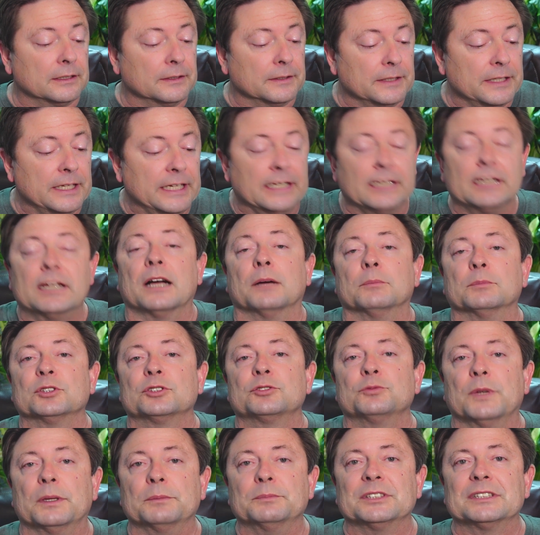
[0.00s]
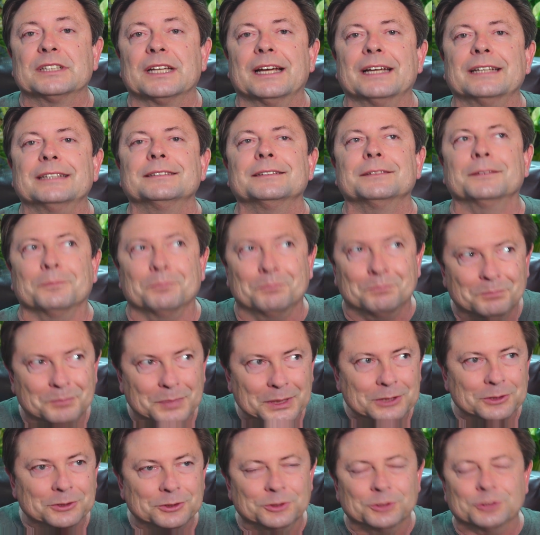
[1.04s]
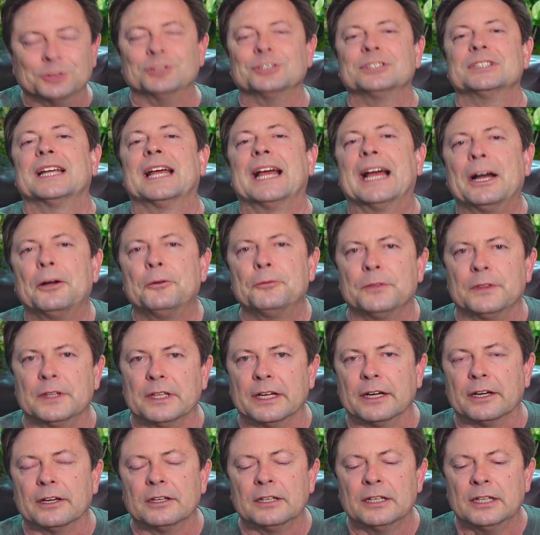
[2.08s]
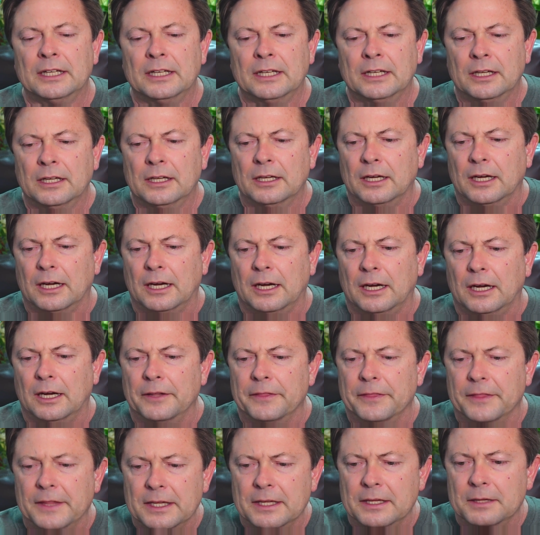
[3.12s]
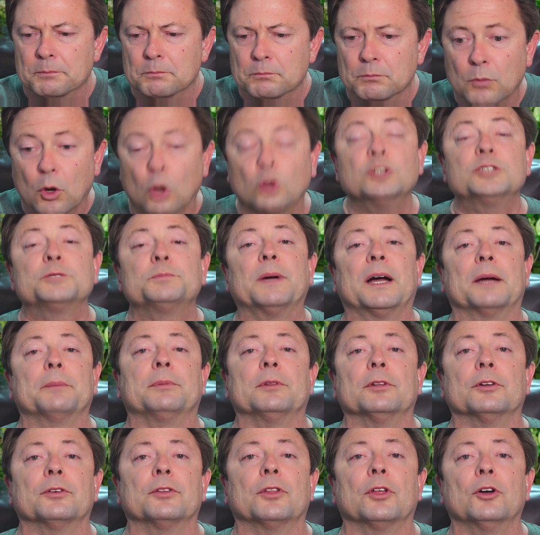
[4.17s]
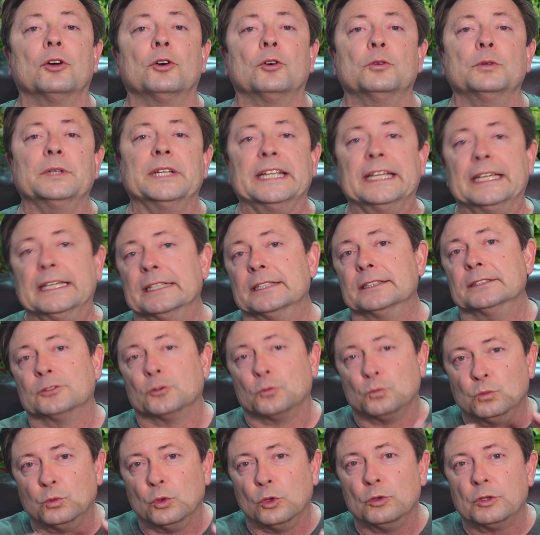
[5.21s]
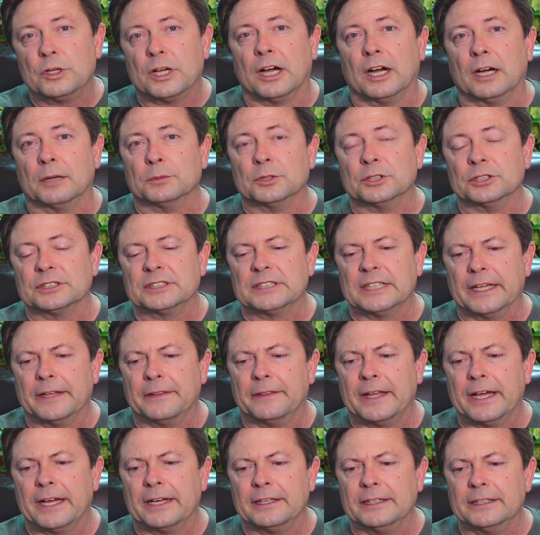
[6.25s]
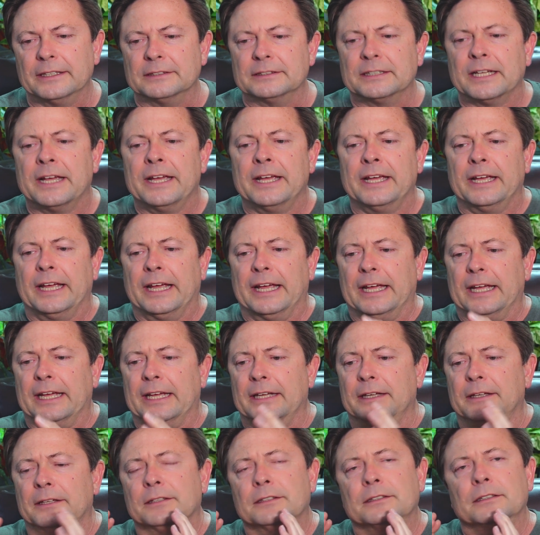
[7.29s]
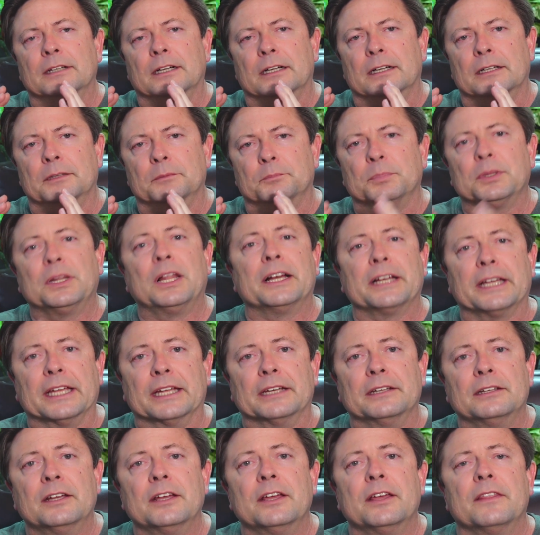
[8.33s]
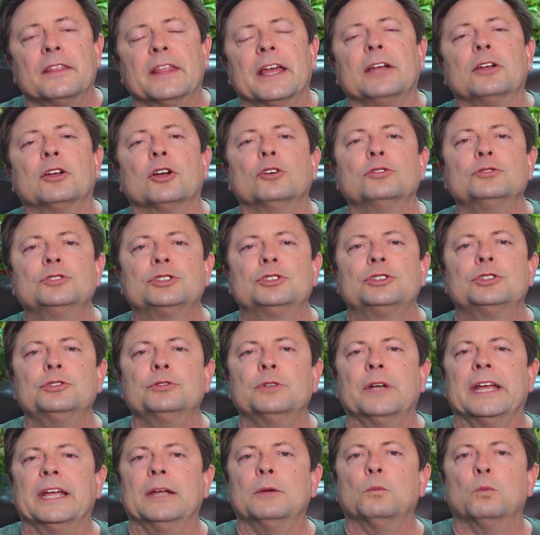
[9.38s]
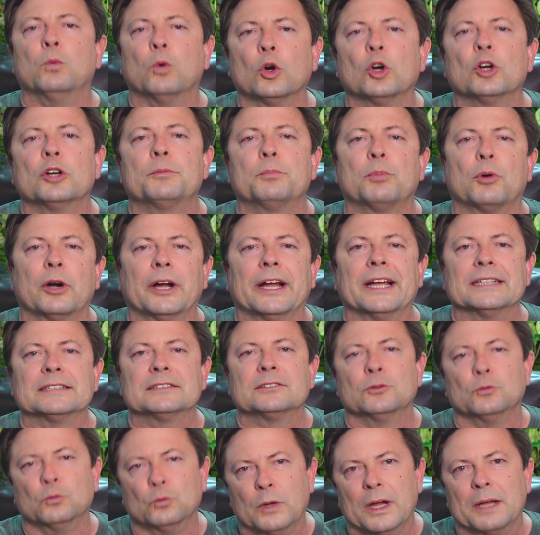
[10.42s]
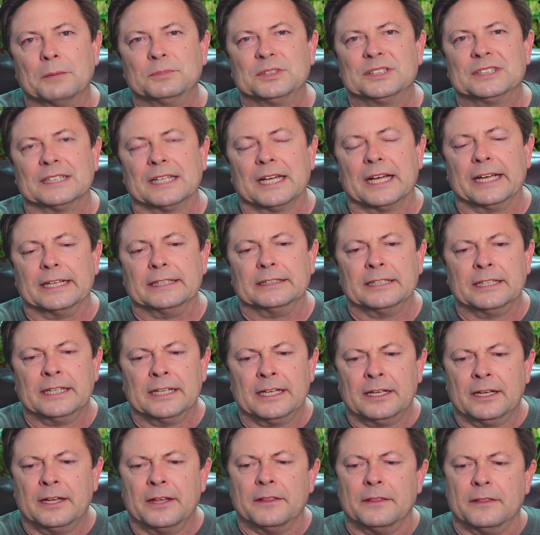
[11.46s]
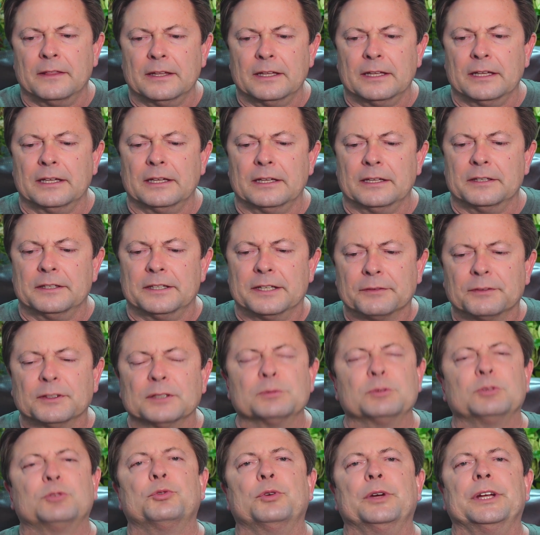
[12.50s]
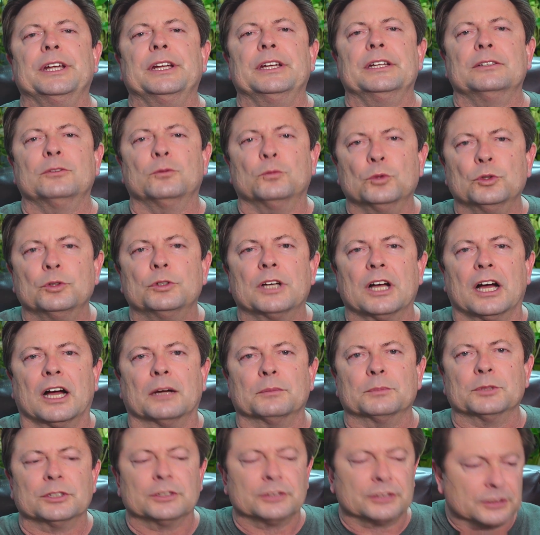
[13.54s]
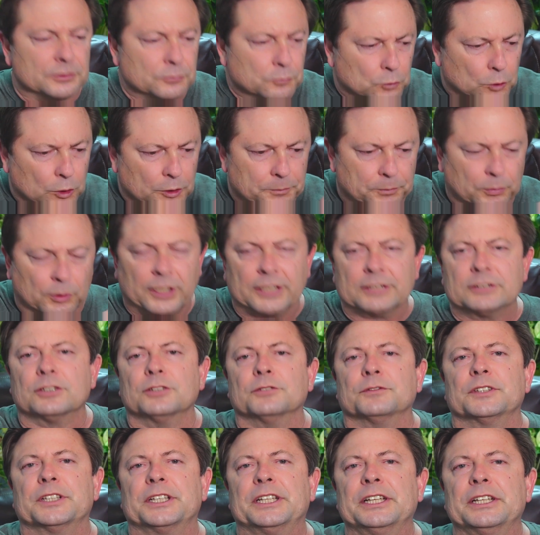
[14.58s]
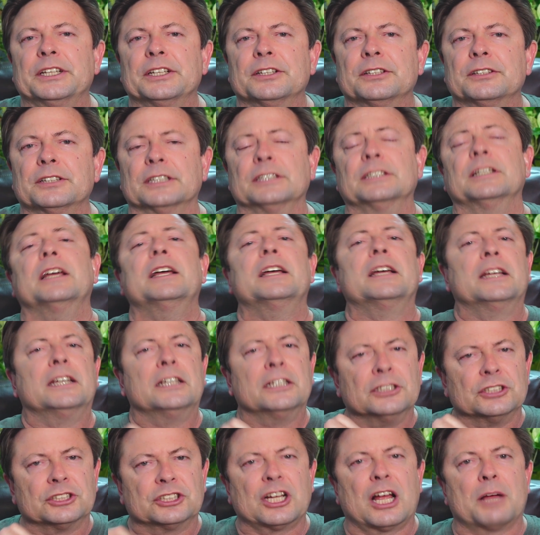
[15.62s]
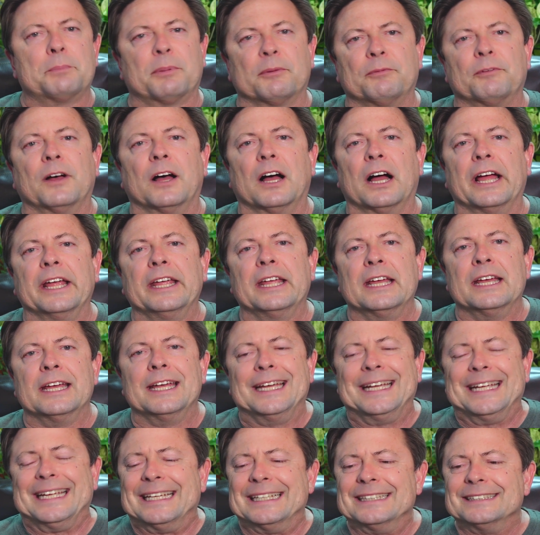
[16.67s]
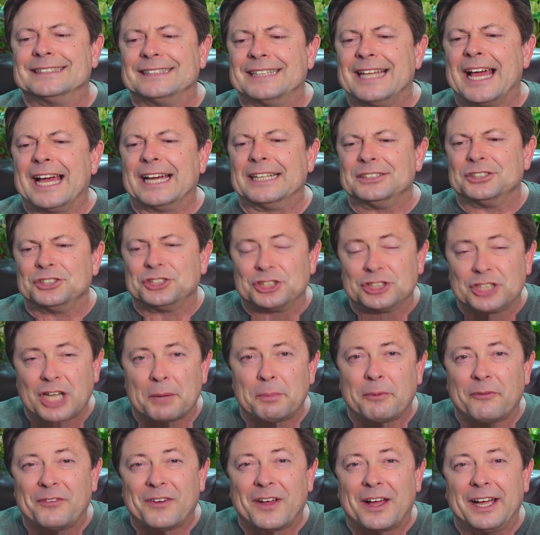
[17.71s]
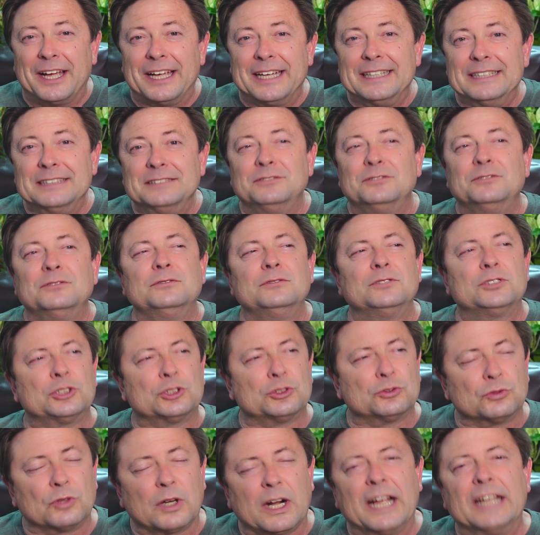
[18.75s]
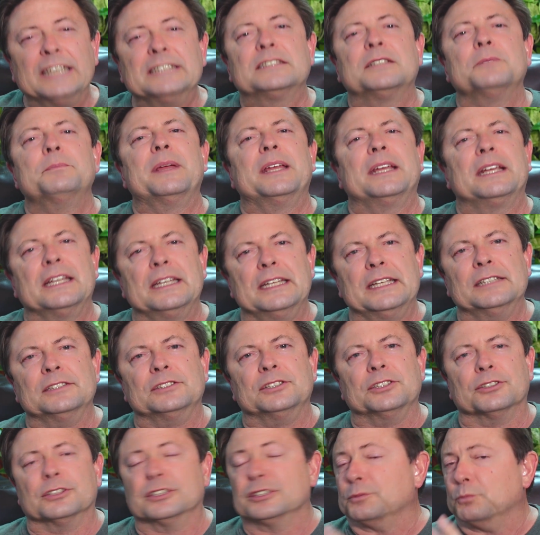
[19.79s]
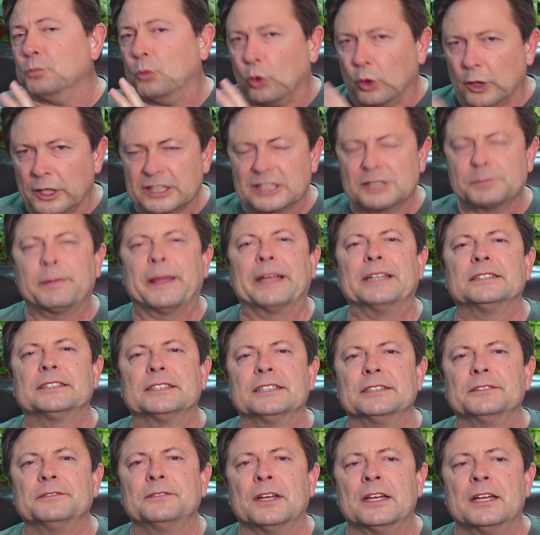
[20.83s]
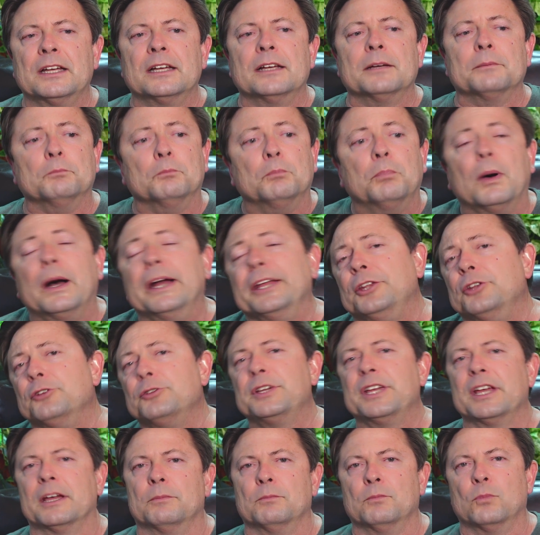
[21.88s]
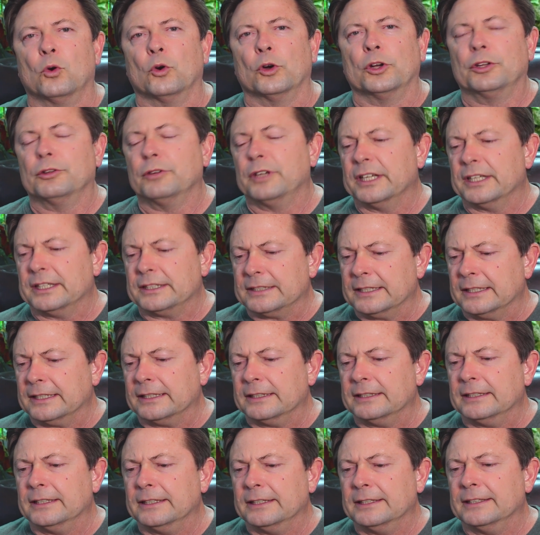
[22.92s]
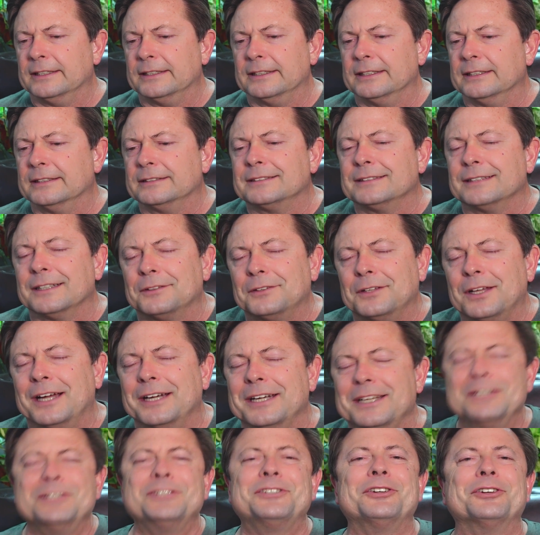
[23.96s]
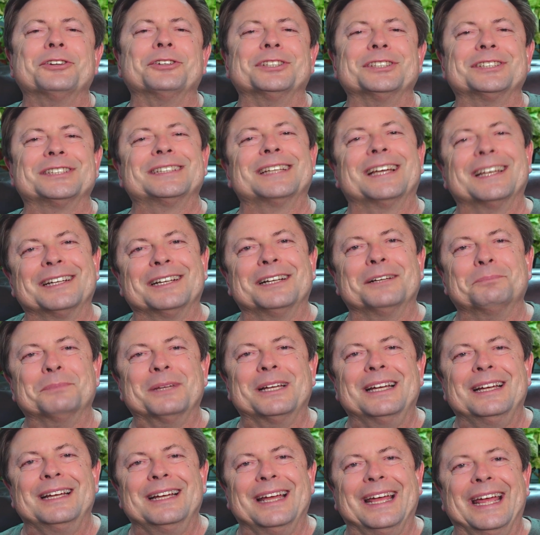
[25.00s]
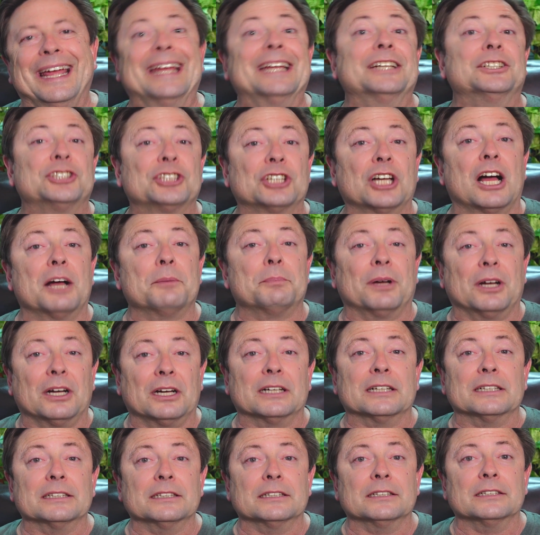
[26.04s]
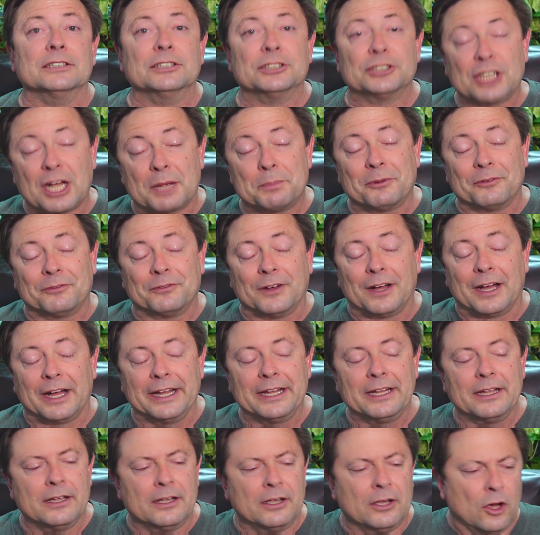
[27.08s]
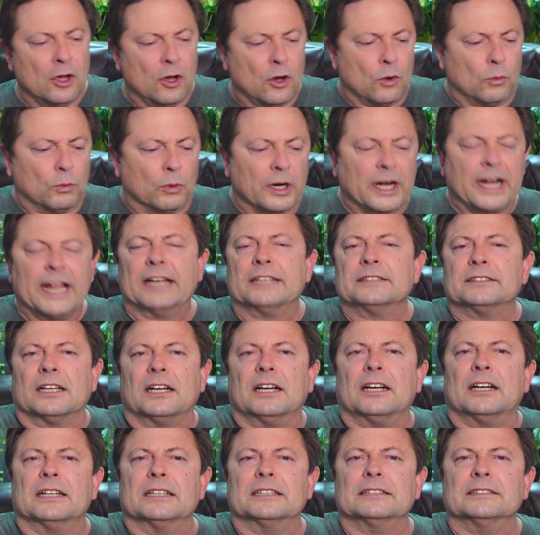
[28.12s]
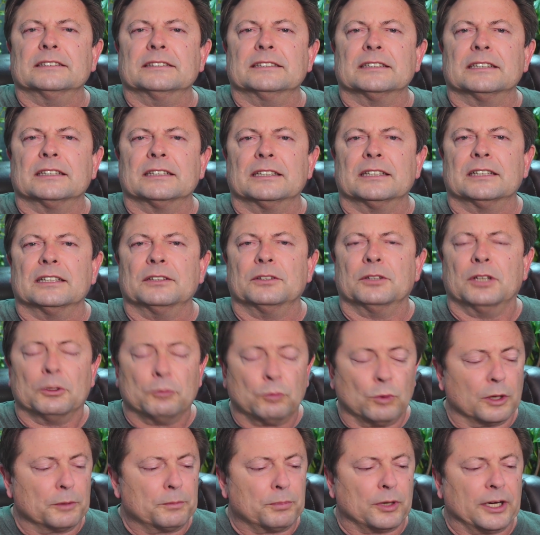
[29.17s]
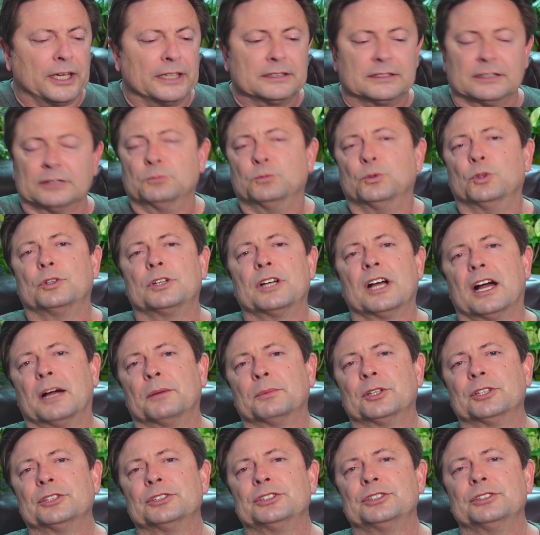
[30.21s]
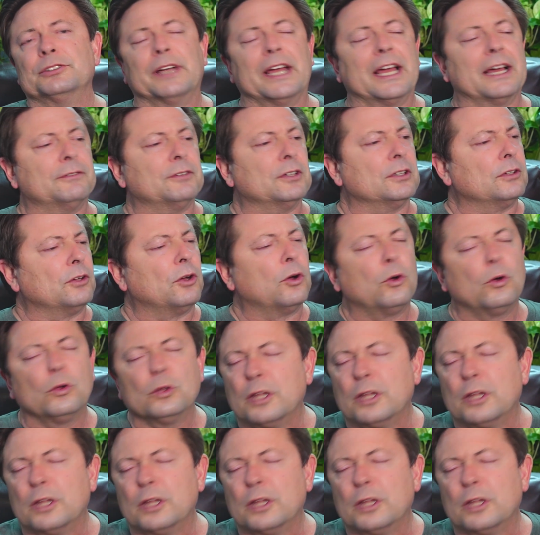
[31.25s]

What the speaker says: e-commerce website builders out there. The most popular, though, is WooCommerce, and that is a plugin that goes to a WordPress website. The difference between WooCommerce and WordPress over here and Shopify is that Shopify tries to make it easier. It's more expensive, but you get more. It's a lot easier to set up a shop on Shopify, whereas on WordPress and WooCommerce, you have a whole